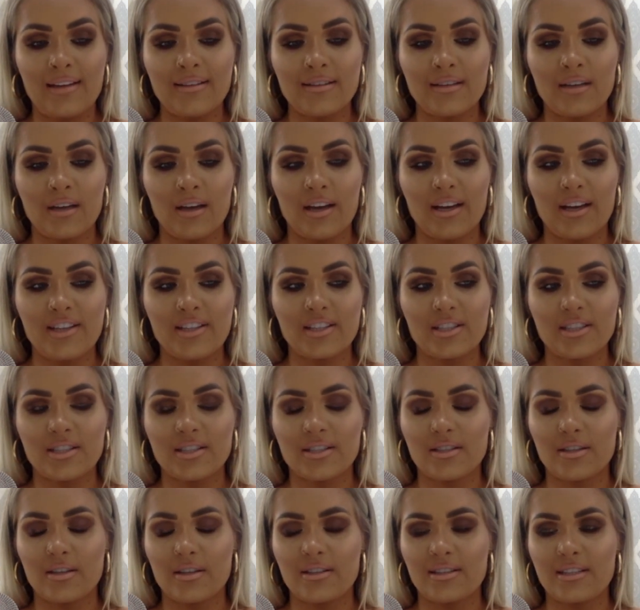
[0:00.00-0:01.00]
I
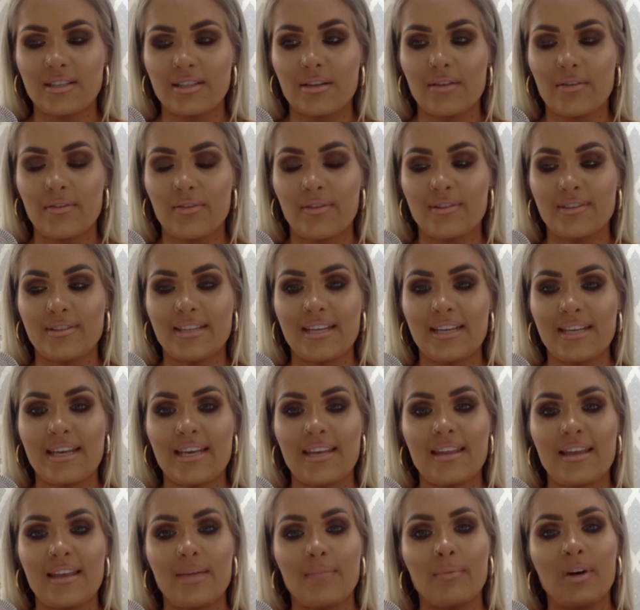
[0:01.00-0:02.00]
just didn't see
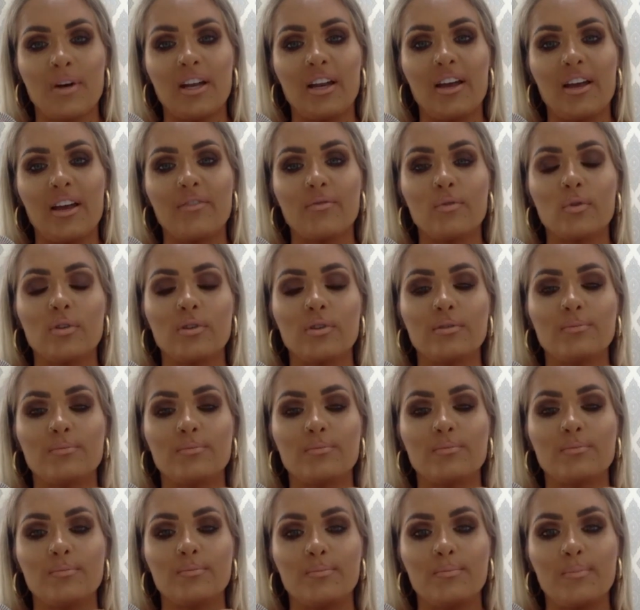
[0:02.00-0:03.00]
that my life would
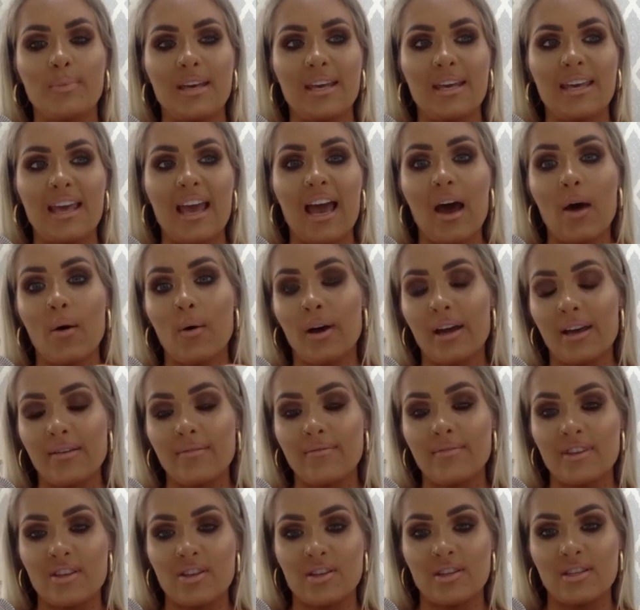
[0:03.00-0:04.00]
be how I
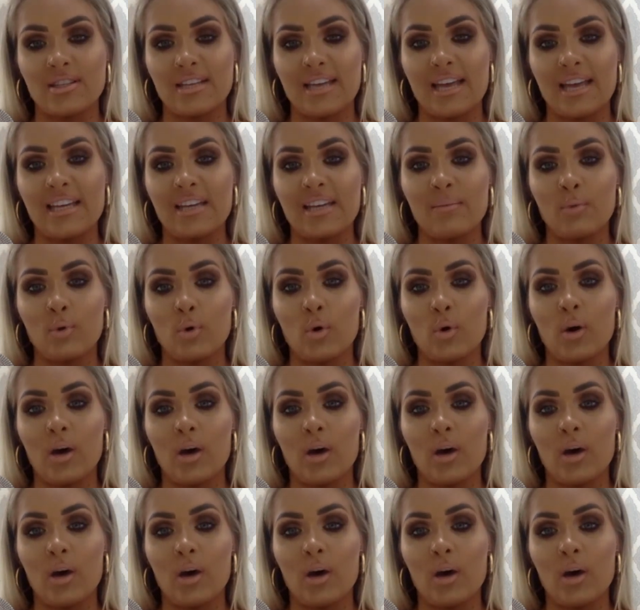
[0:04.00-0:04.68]
envisioned it anymore.